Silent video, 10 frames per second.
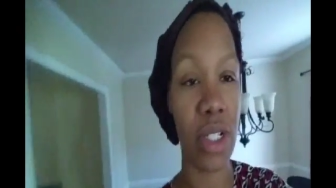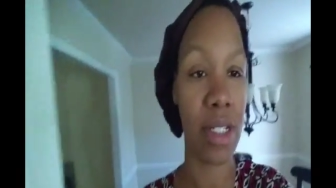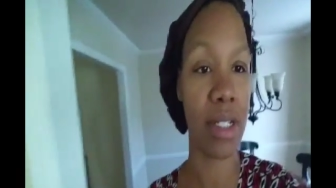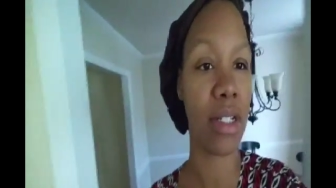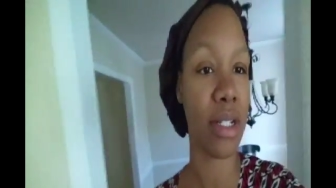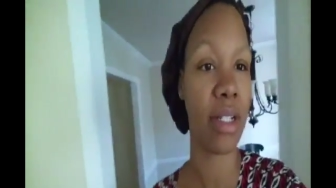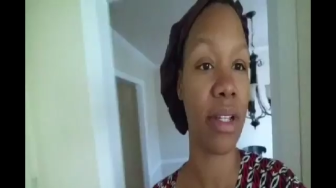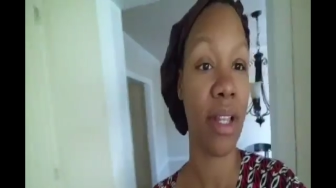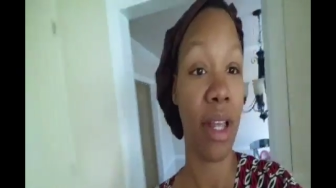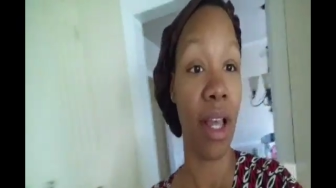just,
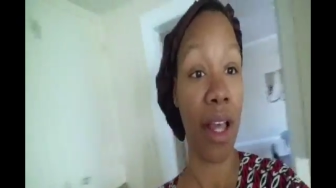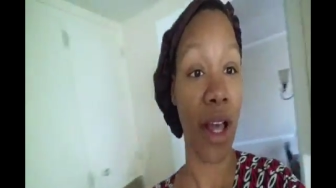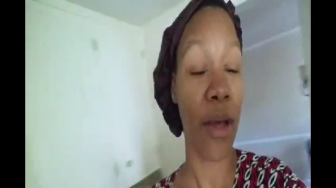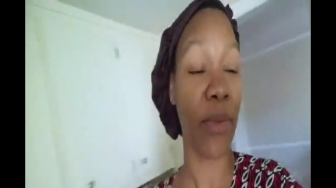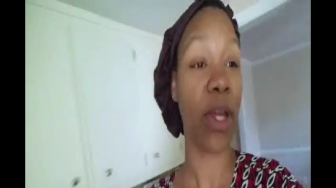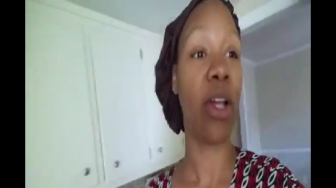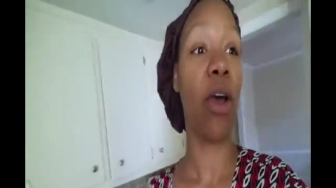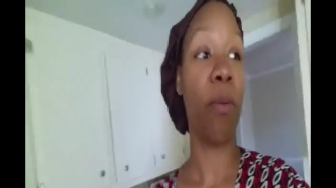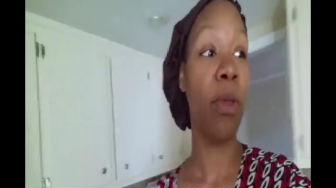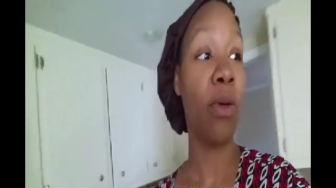I'm
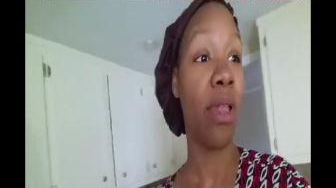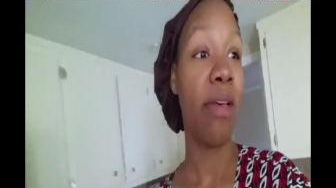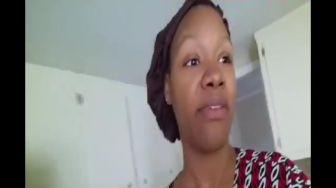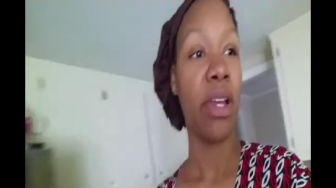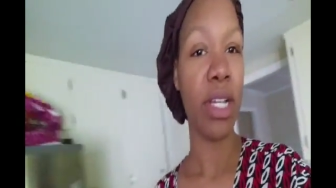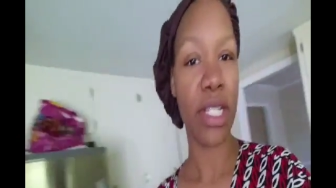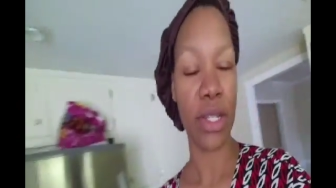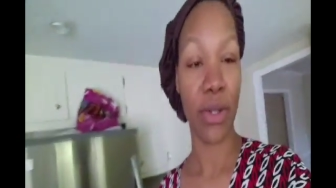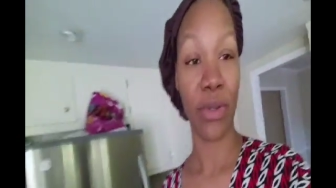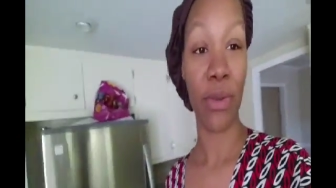gonna upload that very
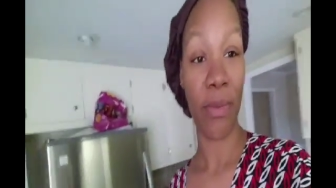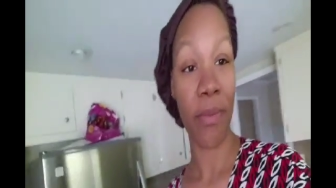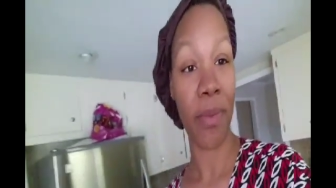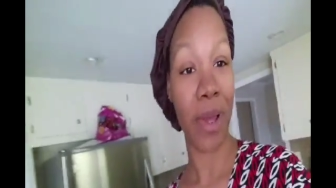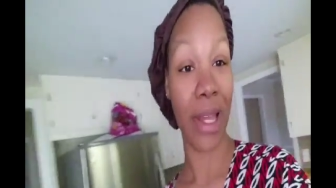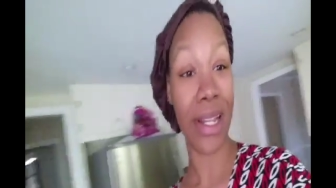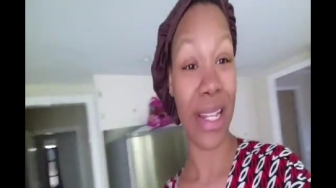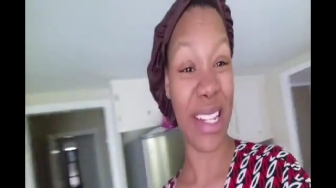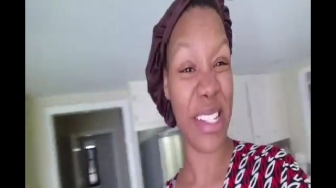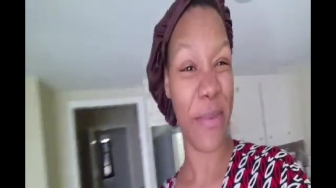soon, but
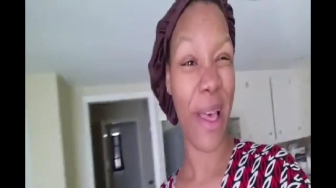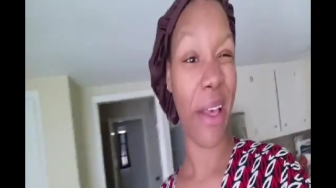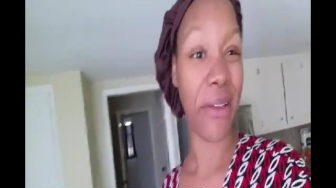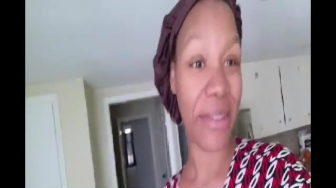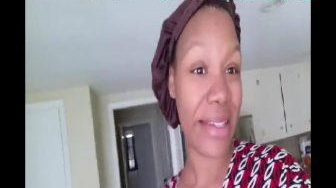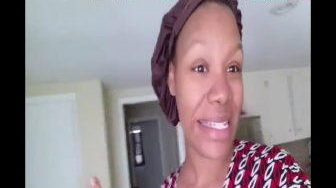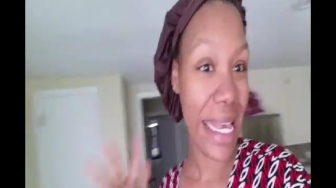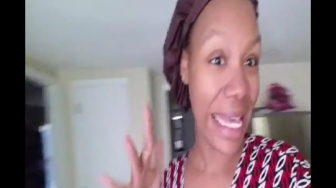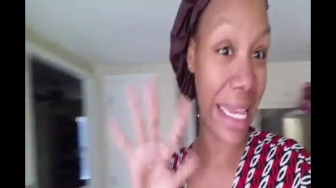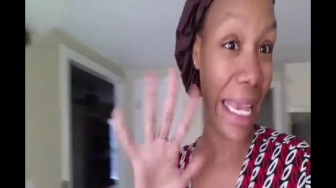it is about
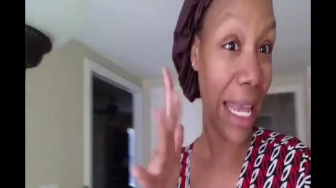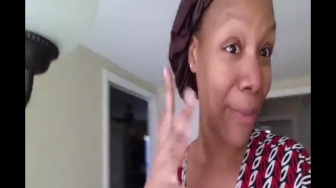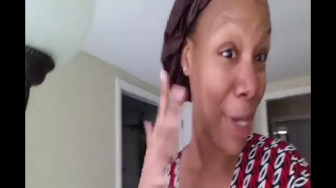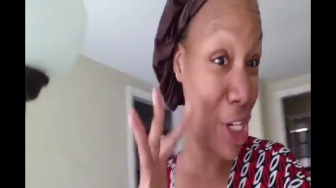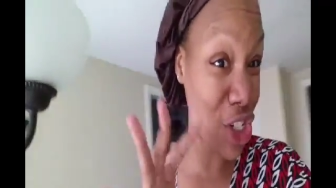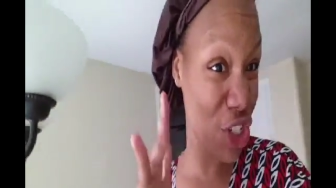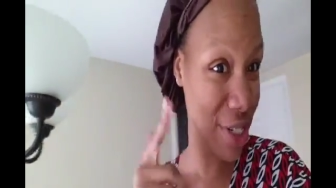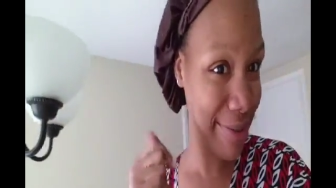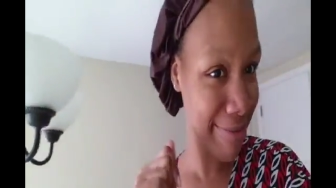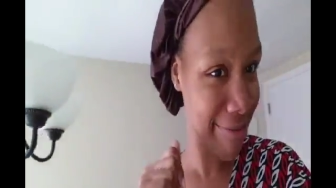10
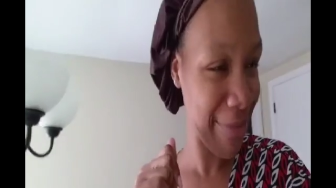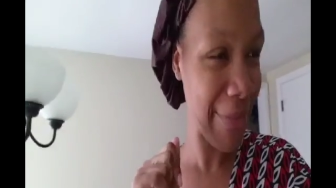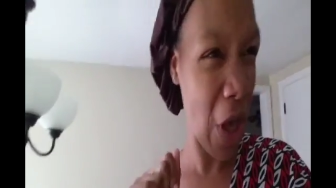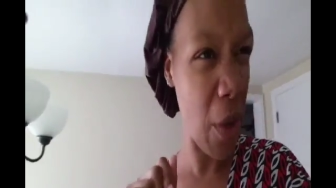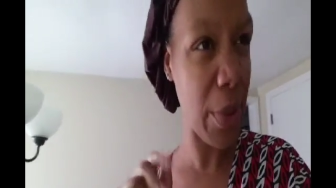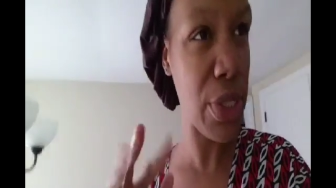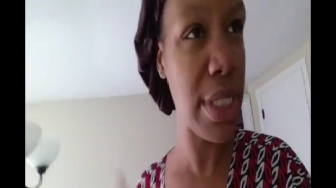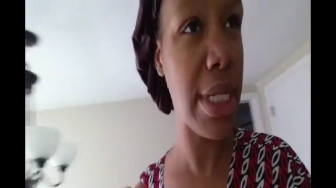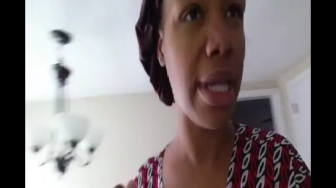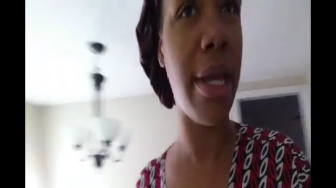a.m.-ish,
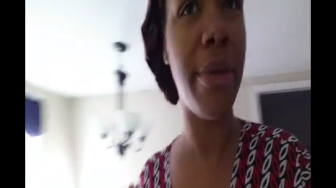almost 10